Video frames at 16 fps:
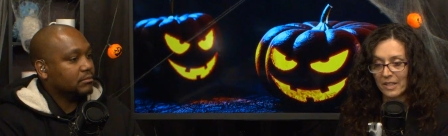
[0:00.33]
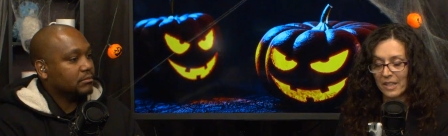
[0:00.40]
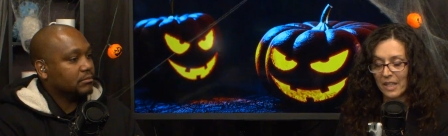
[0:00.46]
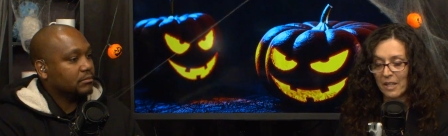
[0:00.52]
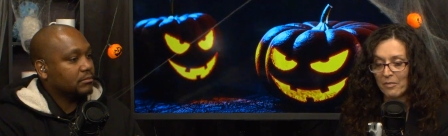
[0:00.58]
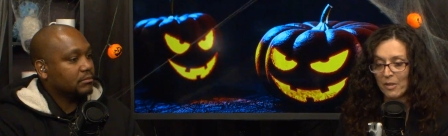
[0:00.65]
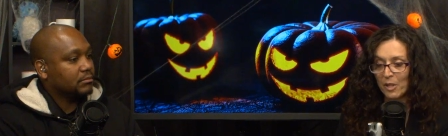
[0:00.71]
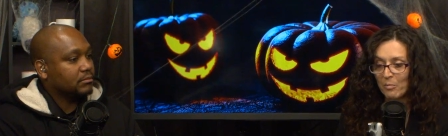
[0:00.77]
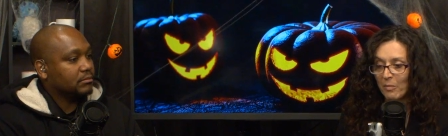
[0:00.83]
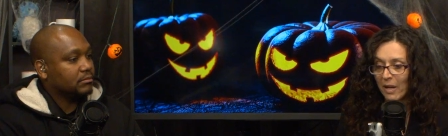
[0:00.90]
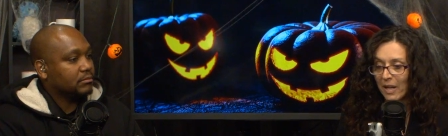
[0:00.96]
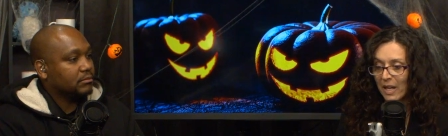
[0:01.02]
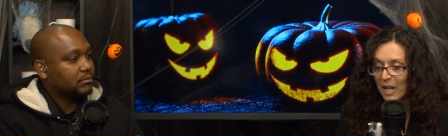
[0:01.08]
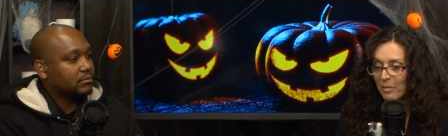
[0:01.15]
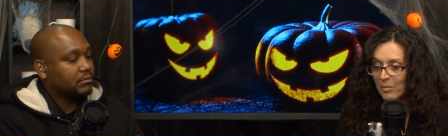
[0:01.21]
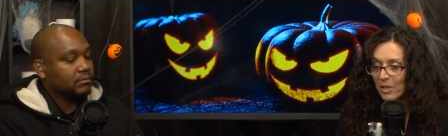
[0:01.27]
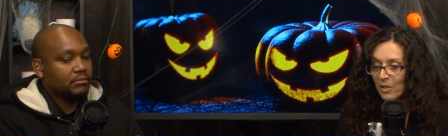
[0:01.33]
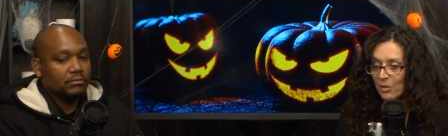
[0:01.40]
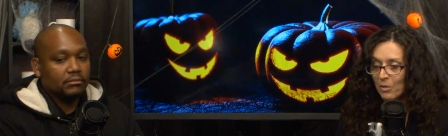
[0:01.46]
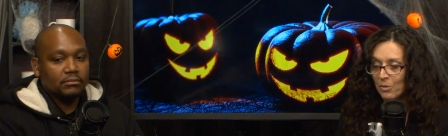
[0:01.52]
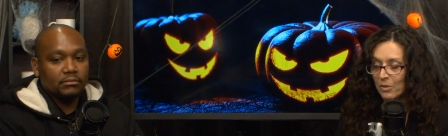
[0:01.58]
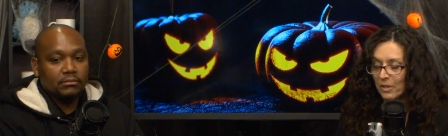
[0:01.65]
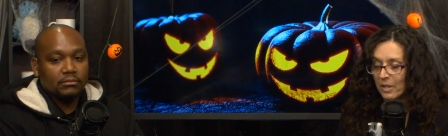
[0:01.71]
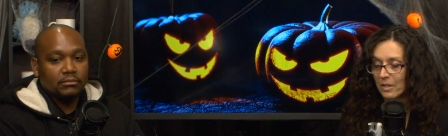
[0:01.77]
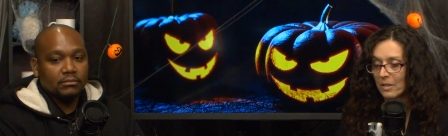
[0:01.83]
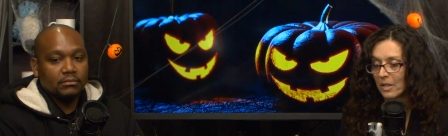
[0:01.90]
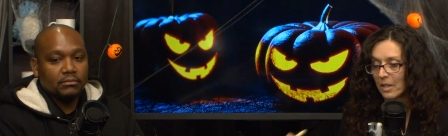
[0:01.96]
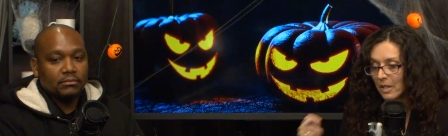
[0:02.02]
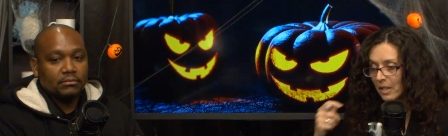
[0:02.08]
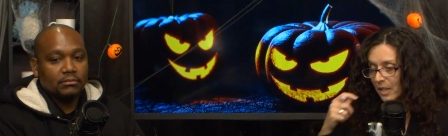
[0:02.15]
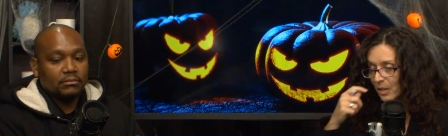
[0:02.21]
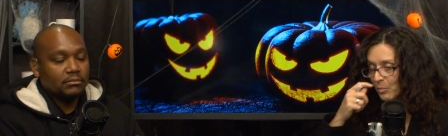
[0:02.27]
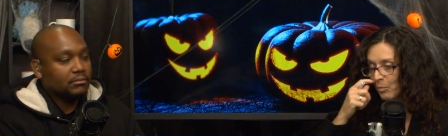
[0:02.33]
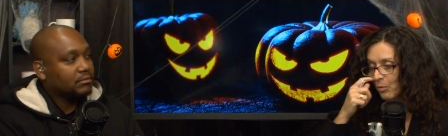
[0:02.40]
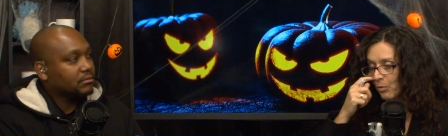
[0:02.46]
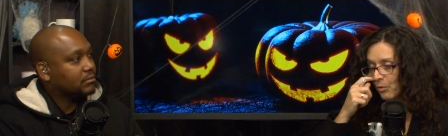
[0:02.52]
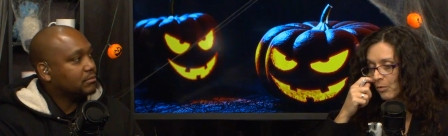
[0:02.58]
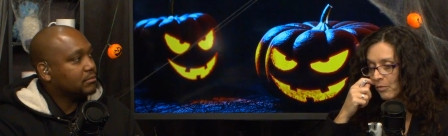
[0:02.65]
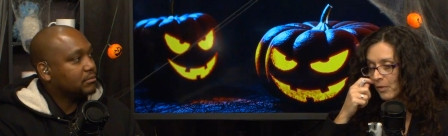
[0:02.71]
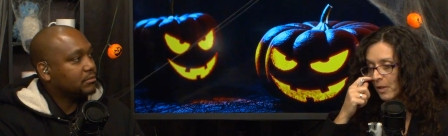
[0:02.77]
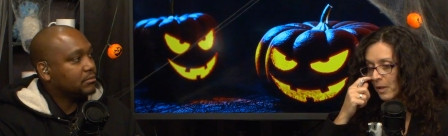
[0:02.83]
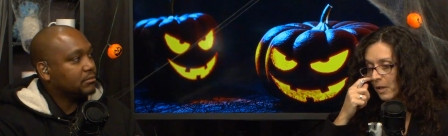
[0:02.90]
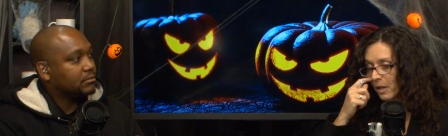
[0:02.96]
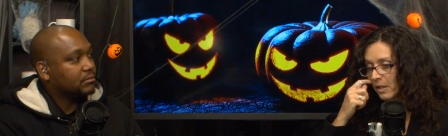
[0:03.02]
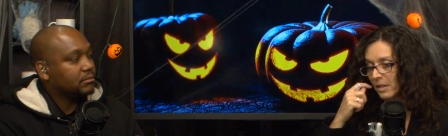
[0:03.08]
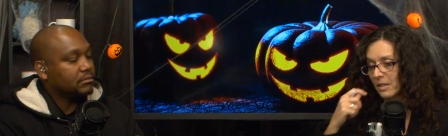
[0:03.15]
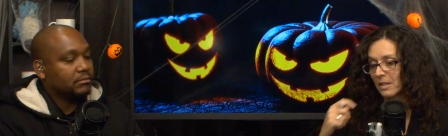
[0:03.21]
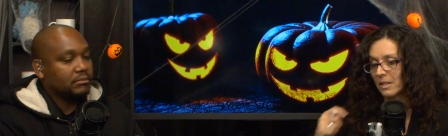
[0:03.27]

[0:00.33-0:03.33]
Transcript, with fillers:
Speaker 1: uh, David in Miami, who says that he has proof that God